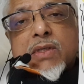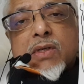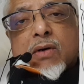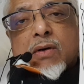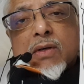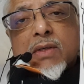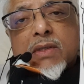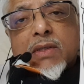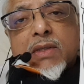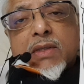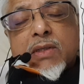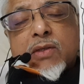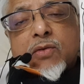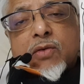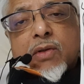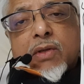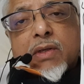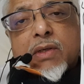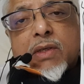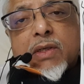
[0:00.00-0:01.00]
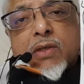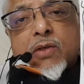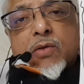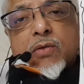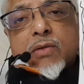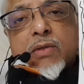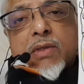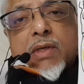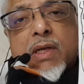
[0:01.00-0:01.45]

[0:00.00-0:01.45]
the oxygen to the tissues,